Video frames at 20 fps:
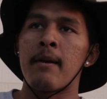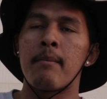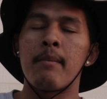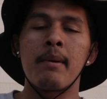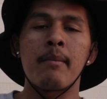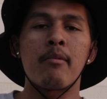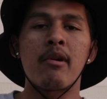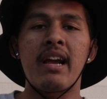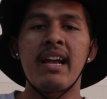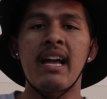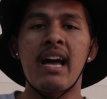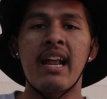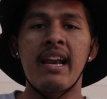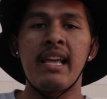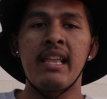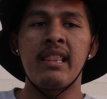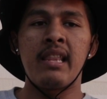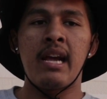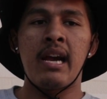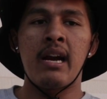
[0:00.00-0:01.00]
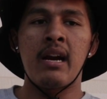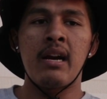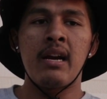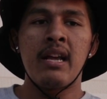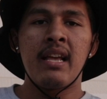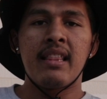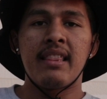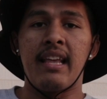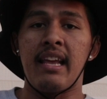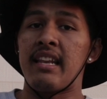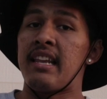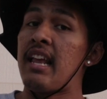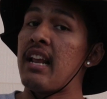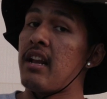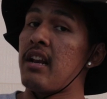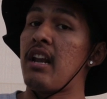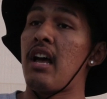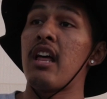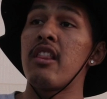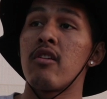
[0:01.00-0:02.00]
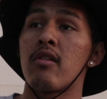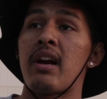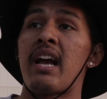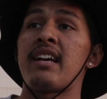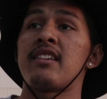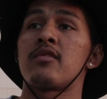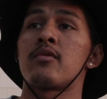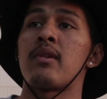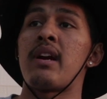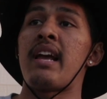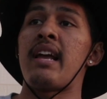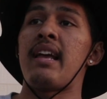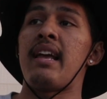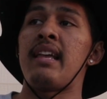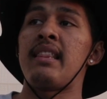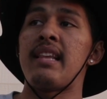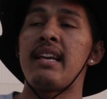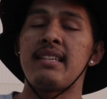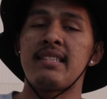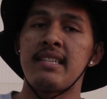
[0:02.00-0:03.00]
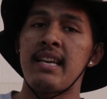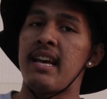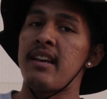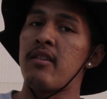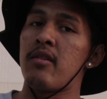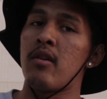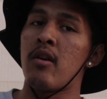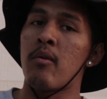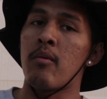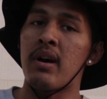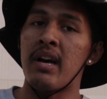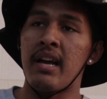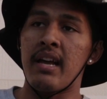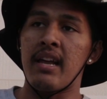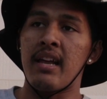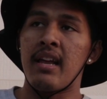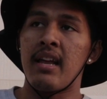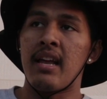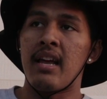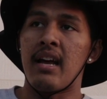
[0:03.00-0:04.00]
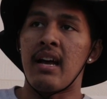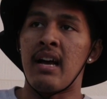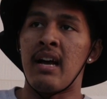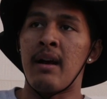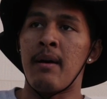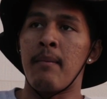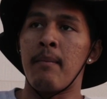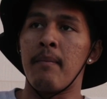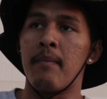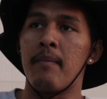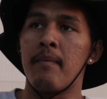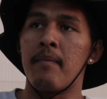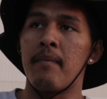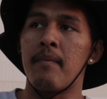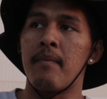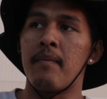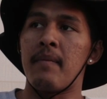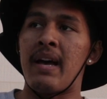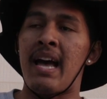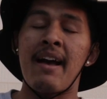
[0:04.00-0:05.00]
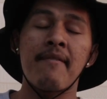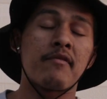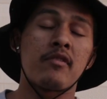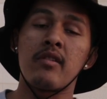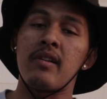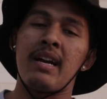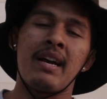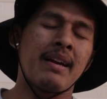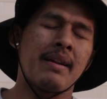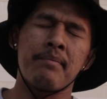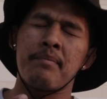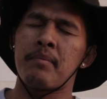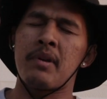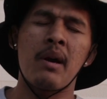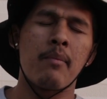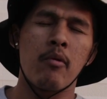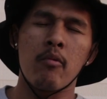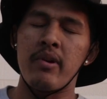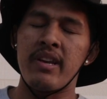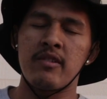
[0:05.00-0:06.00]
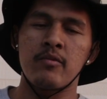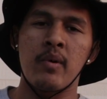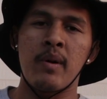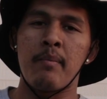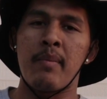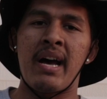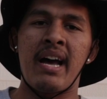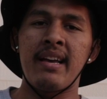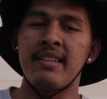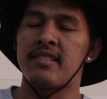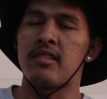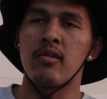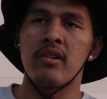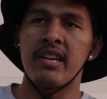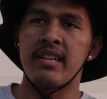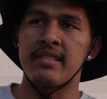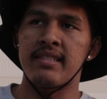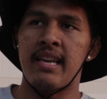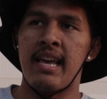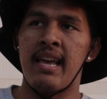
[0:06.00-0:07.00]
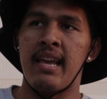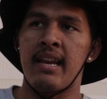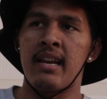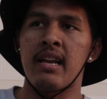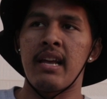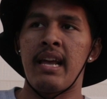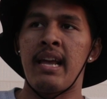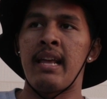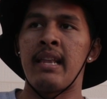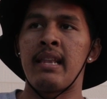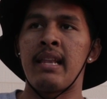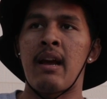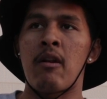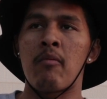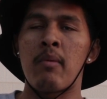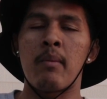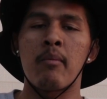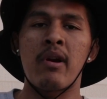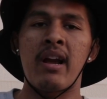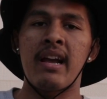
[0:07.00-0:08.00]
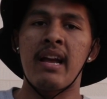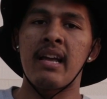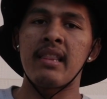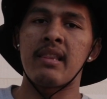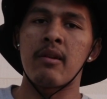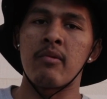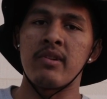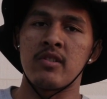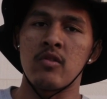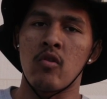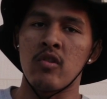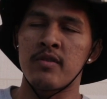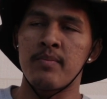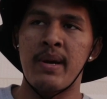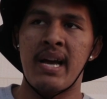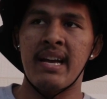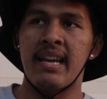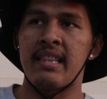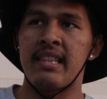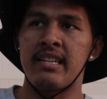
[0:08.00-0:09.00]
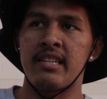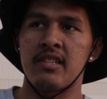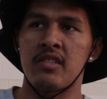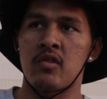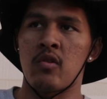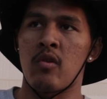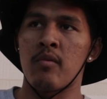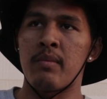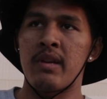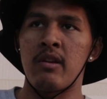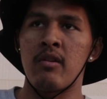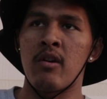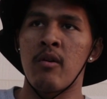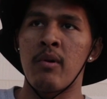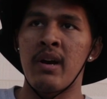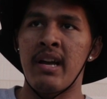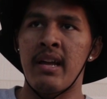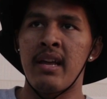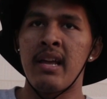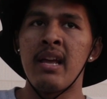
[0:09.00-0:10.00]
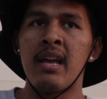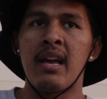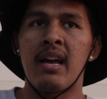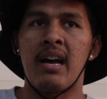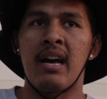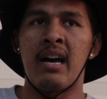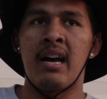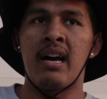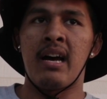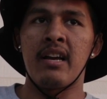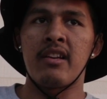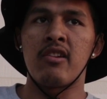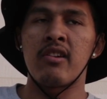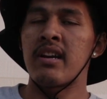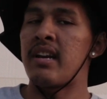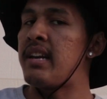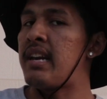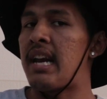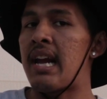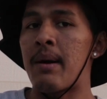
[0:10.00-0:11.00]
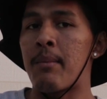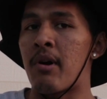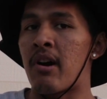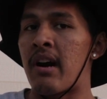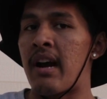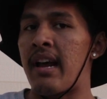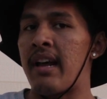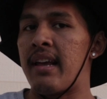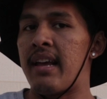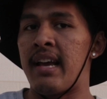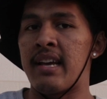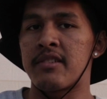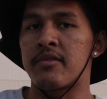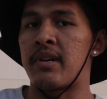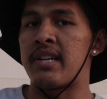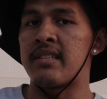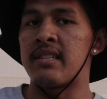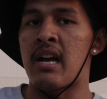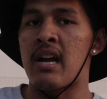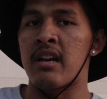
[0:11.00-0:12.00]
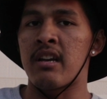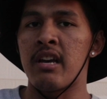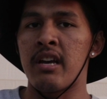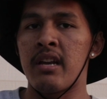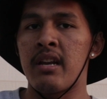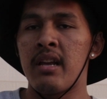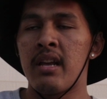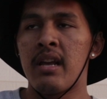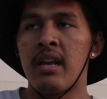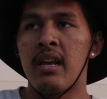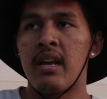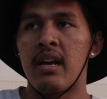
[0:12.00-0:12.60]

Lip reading: Remember I got in there, they did another x-ray and they said, you know what? After a couple weeks went by, I still couldn't skate, and I remember I got the results back and they just told me, you know what, you're gonna need an MRI. X-ray is not good.